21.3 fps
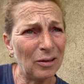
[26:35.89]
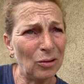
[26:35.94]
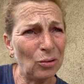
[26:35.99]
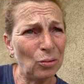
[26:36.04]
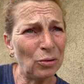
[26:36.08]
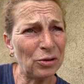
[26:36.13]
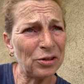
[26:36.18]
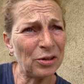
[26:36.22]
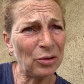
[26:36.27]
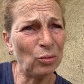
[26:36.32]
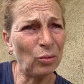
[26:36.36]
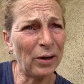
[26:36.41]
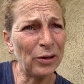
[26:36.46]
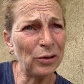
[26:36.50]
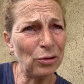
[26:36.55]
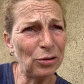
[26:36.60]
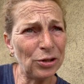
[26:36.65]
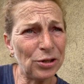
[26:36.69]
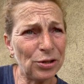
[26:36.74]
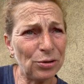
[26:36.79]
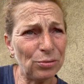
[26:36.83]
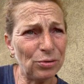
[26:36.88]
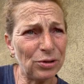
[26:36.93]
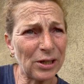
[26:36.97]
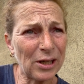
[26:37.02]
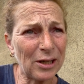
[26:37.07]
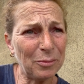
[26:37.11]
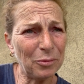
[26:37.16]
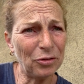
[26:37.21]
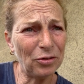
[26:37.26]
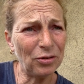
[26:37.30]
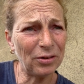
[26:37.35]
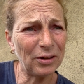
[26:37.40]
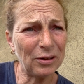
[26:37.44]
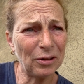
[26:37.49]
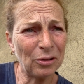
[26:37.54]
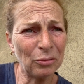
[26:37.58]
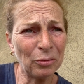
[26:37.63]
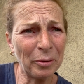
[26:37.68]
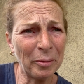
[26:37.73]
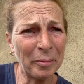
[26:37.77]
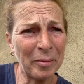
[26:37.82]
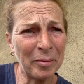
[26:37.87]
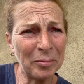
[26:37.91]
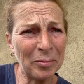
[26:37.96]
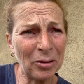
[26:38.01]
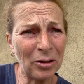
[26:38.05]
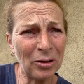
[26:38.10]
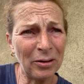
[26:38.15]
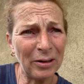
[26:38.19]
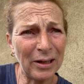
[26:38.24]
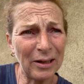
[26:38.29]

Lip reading: was it one or two times? I don't remember.